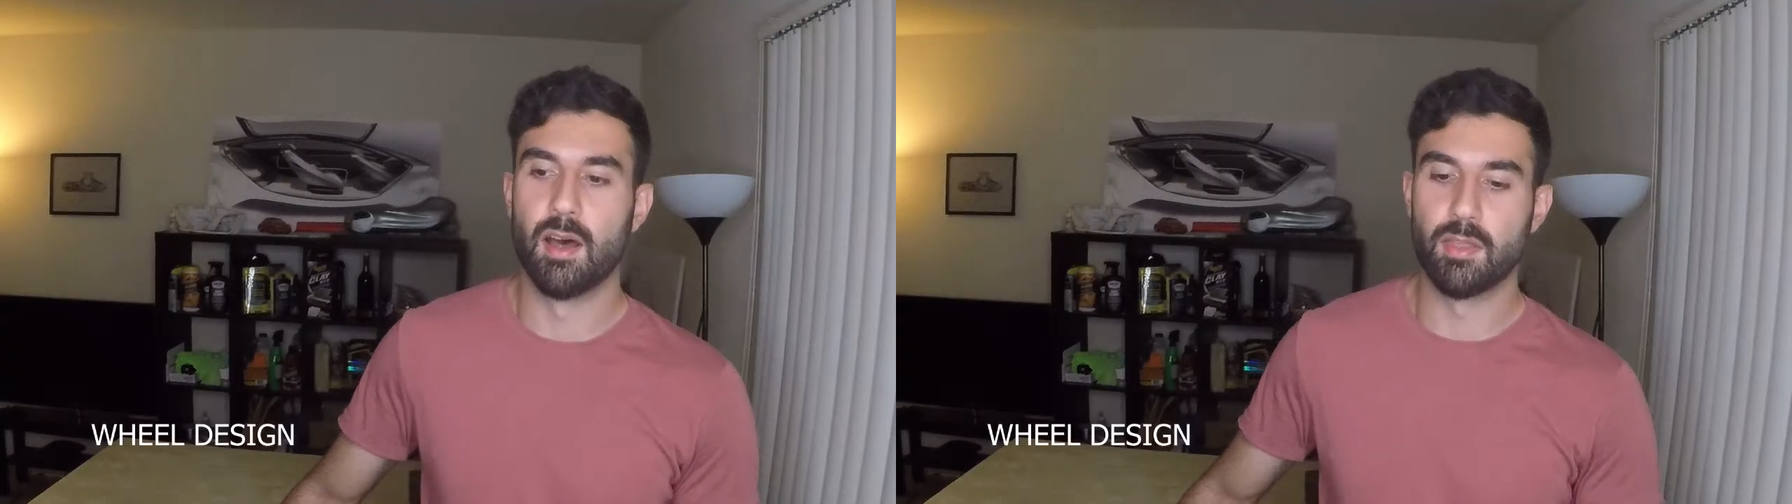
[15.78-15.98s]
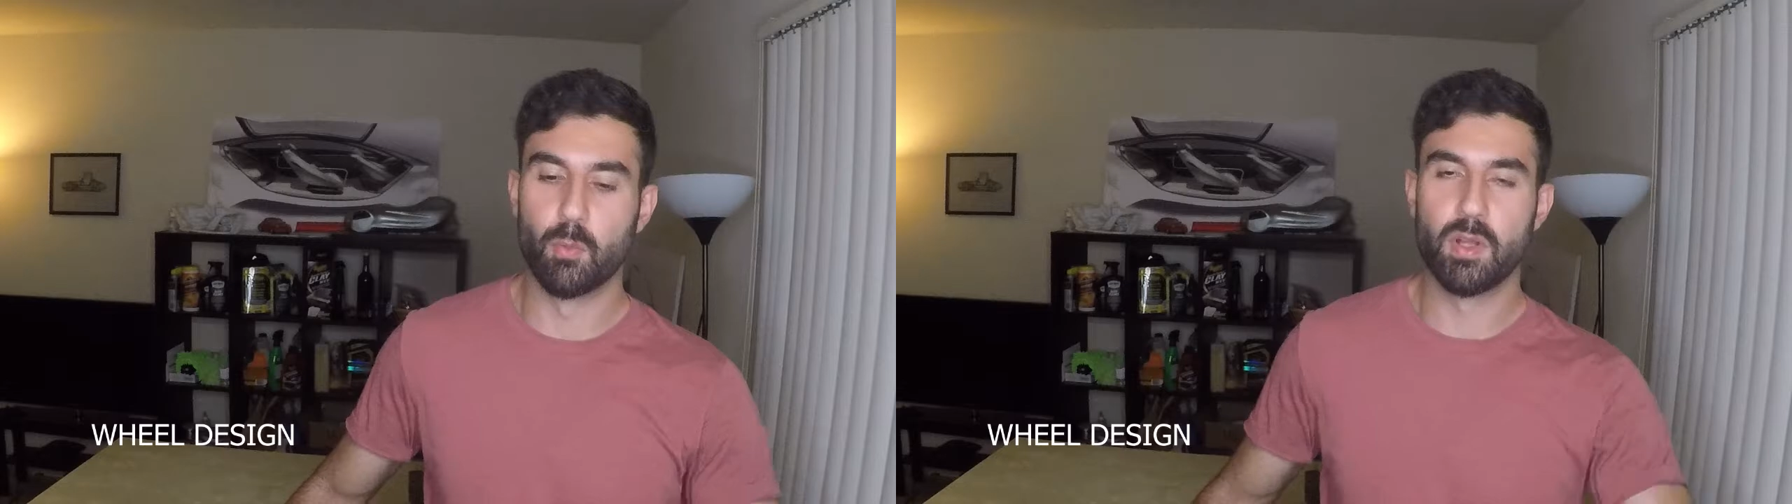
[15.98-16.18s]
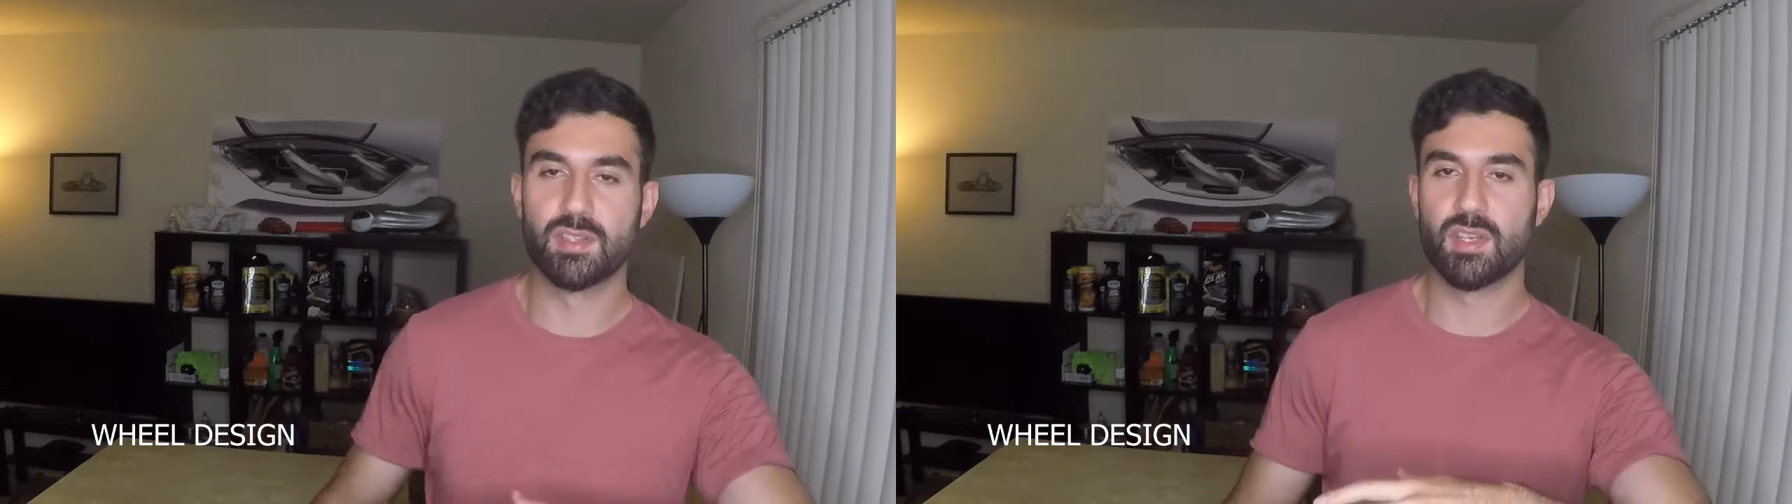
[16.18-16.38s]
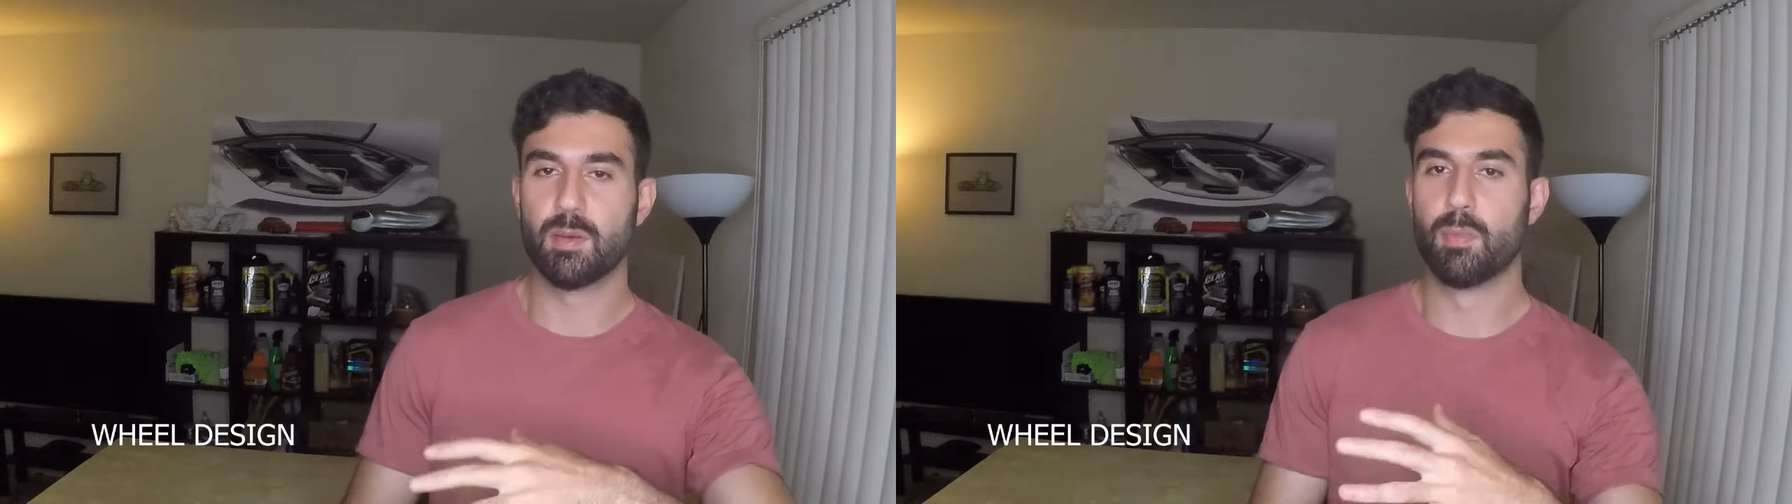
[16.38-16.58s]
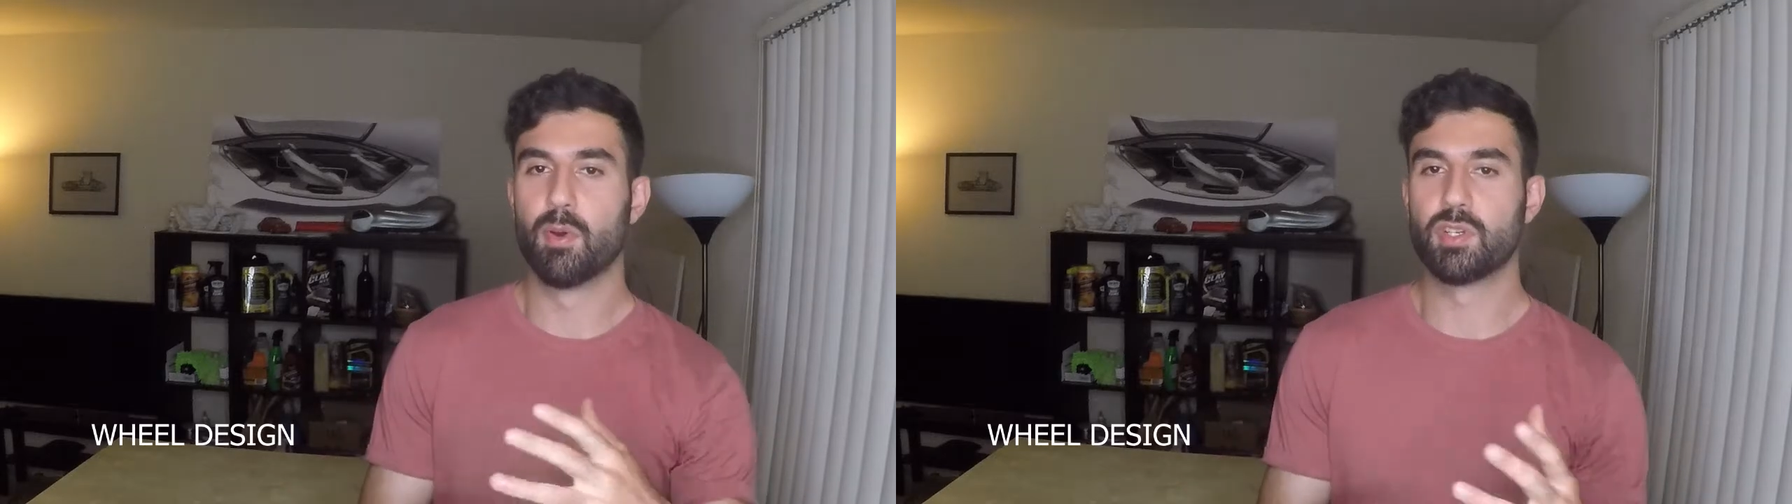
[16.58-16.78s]
The wheels on the
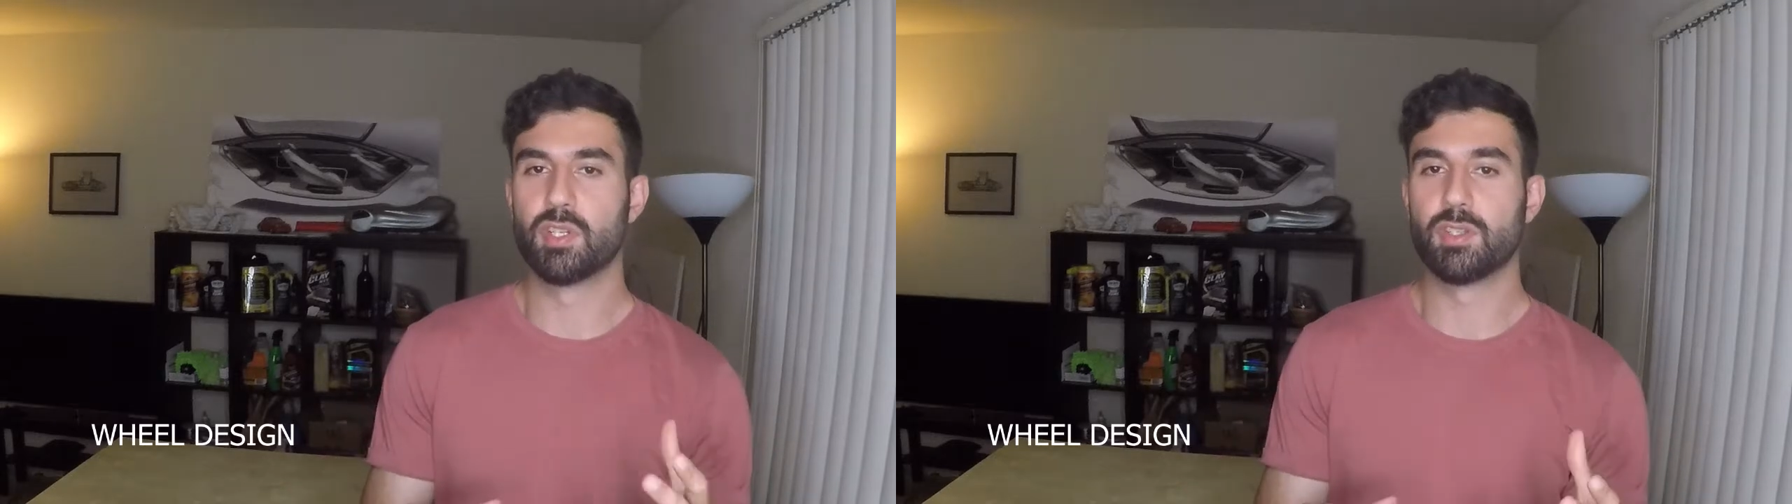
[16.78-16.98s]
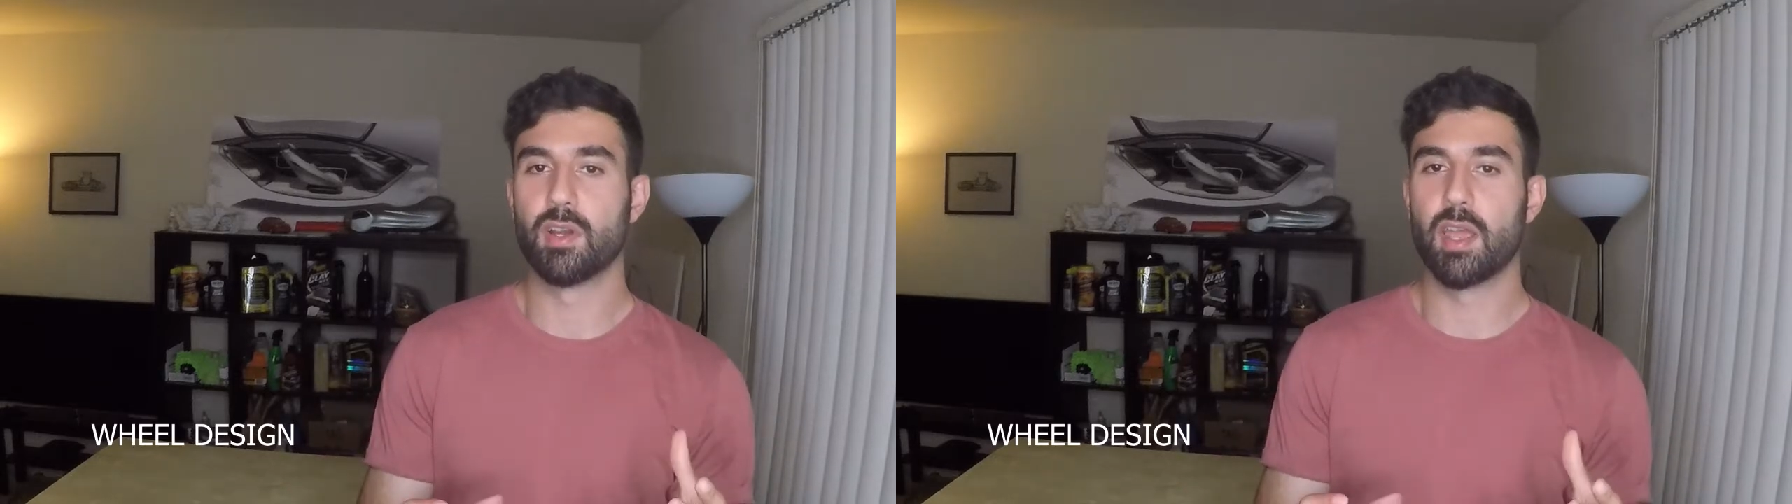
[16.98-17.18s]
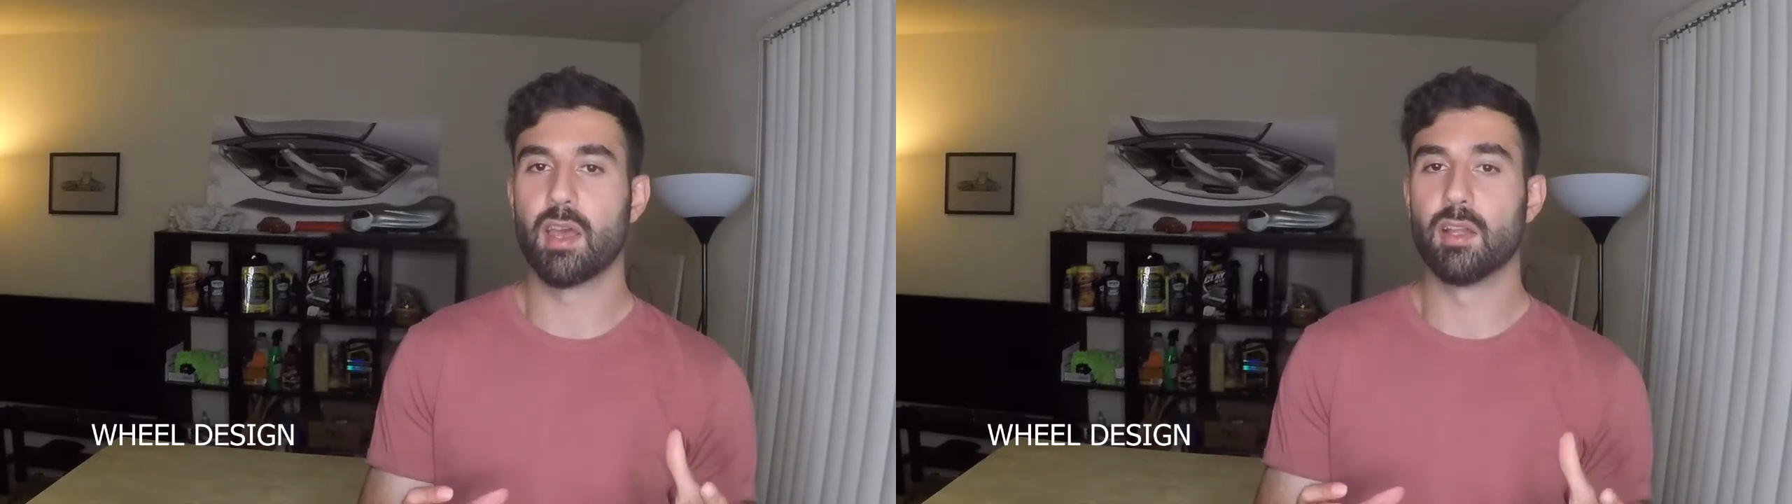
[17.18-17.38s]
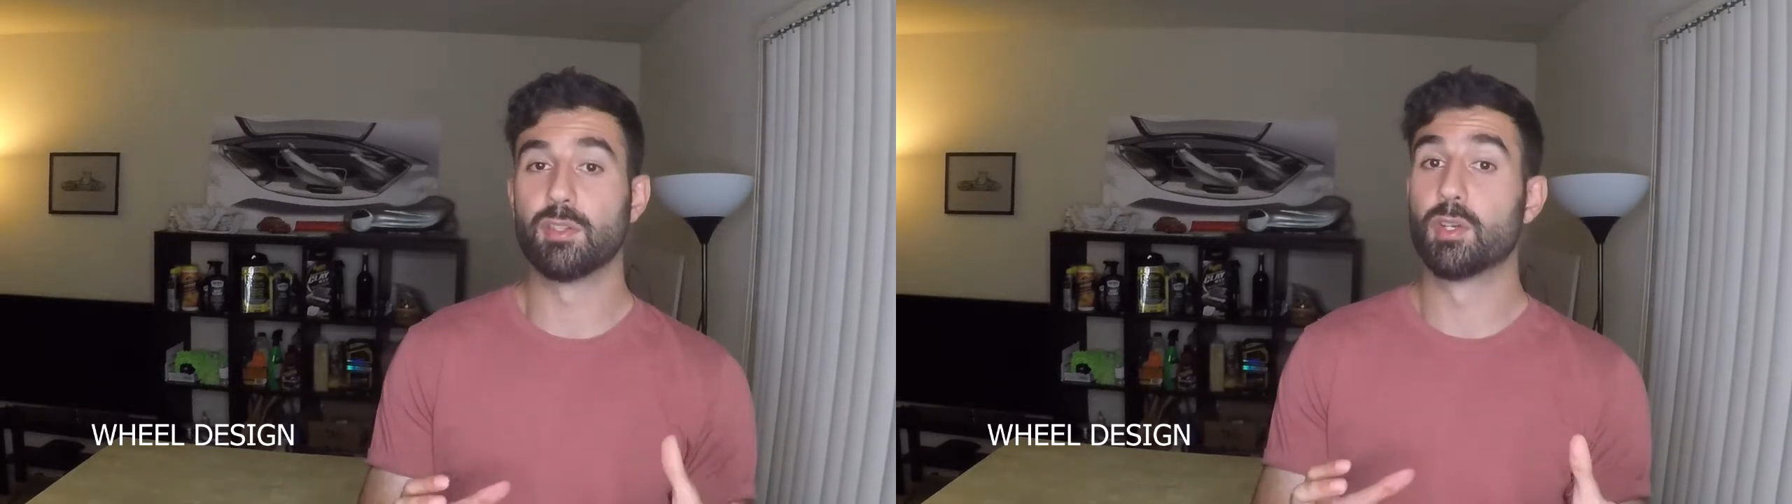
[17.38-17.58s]
Porsche Taycan